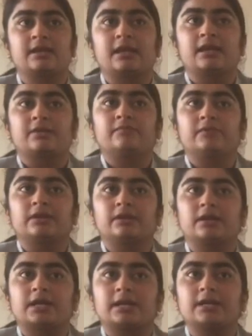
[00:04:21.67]
where
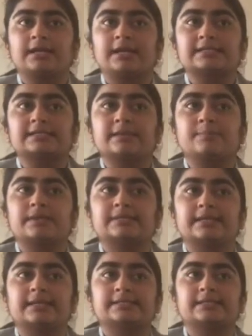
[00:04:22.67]
current tax
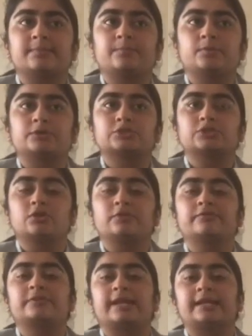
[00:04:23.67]
represents the portion of
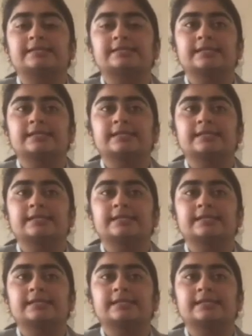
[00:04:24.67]
tax